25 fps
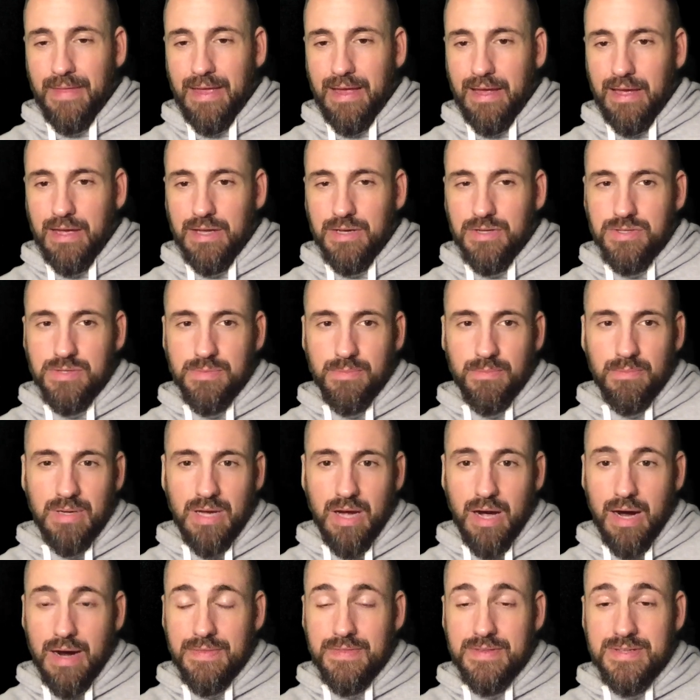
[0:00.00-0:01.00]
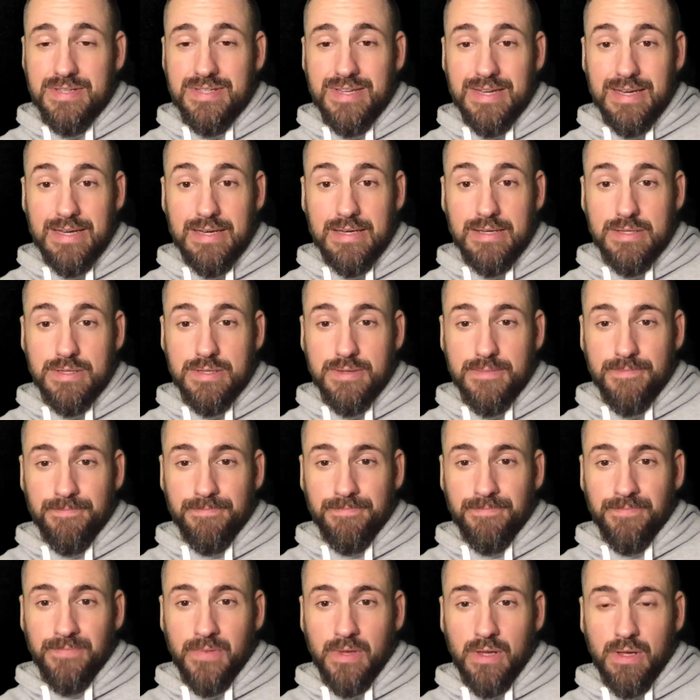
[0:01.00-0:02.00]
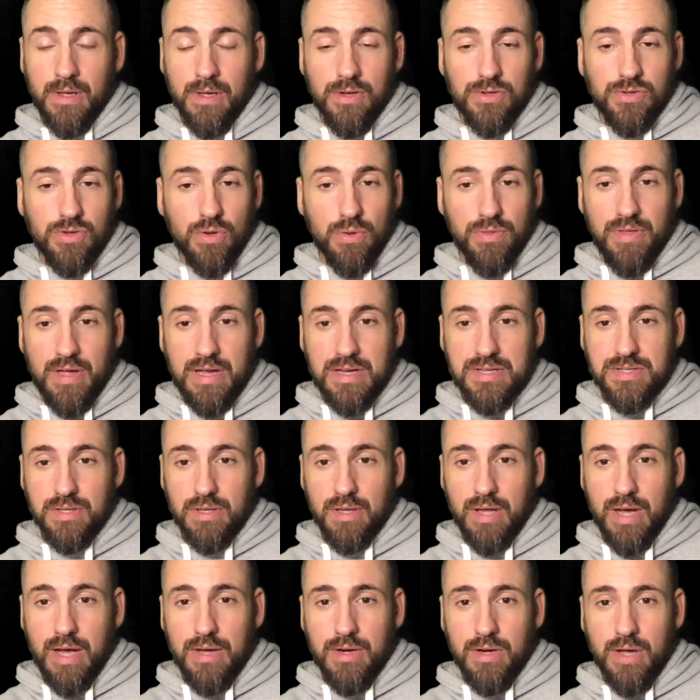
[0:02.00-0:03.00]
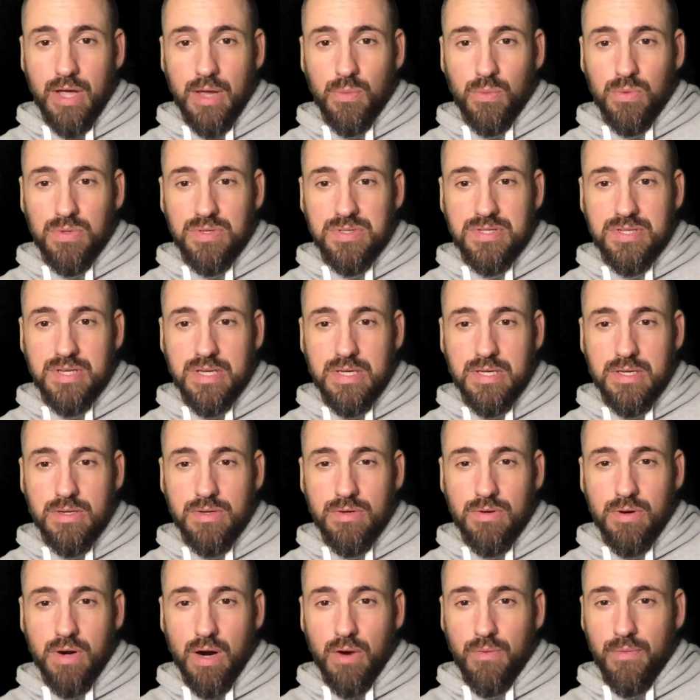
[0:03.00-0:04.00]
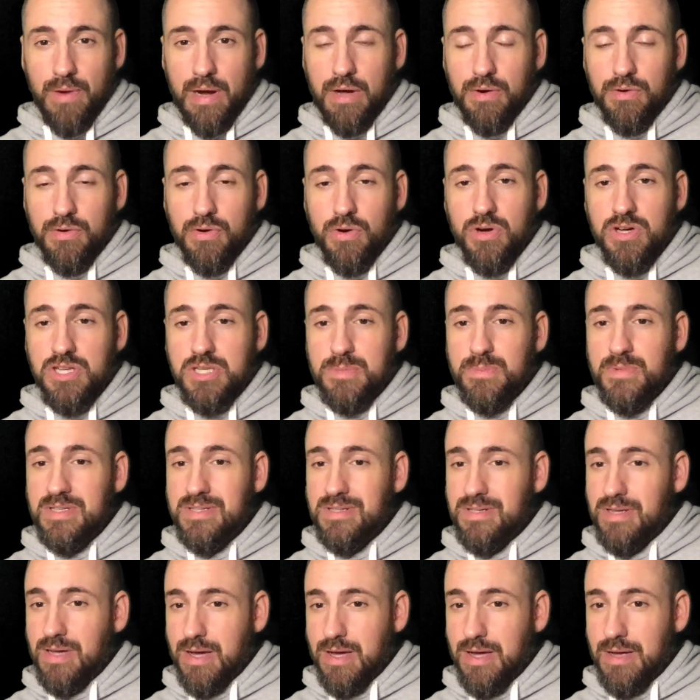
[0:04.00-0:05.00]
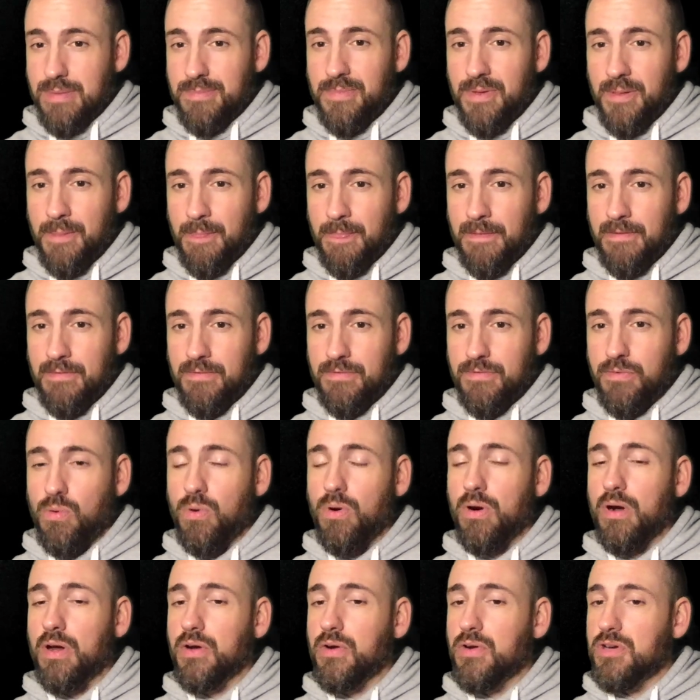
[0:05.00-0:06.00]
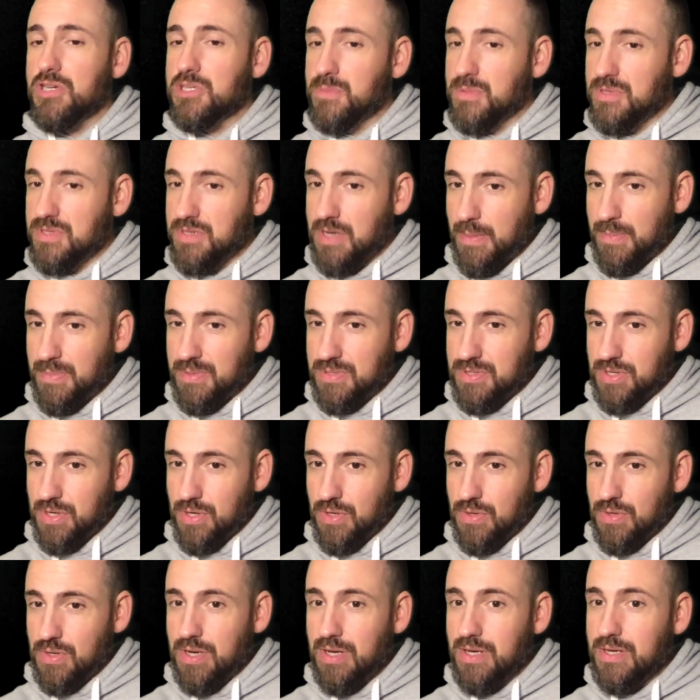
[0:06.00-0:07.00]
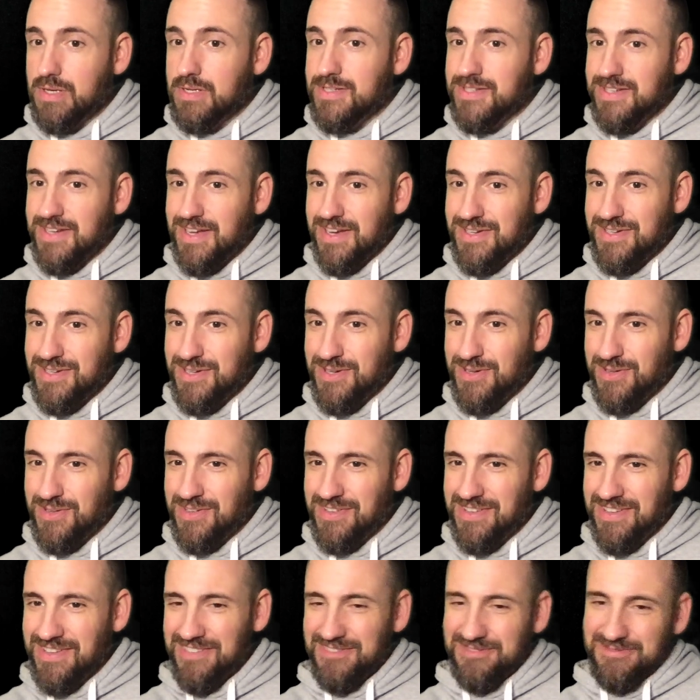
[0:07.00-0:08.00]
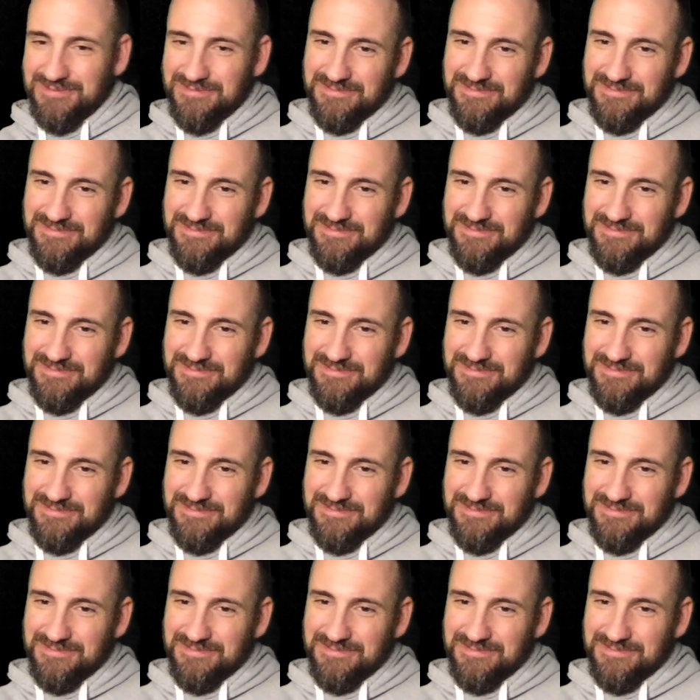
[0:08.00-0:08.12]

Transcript: and behind the scenes. So thanks a lot, and we'll see you around Christmas time for a Christmas episode. Stay tuned.